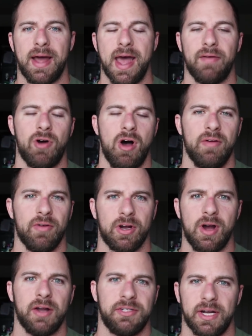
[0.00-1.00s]
I have all of our
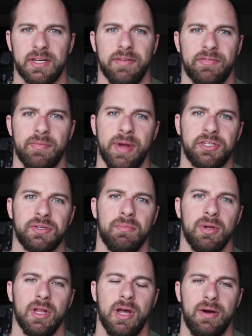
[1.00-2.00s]
contact information
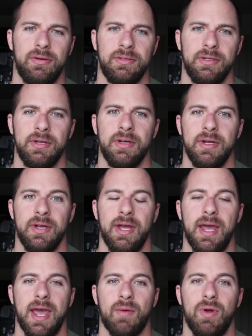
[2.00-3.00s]
below,
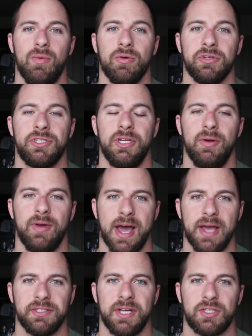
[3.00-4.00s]
and we will see you
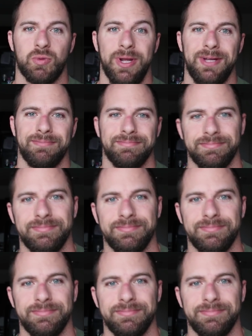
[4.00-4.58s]
guys next week.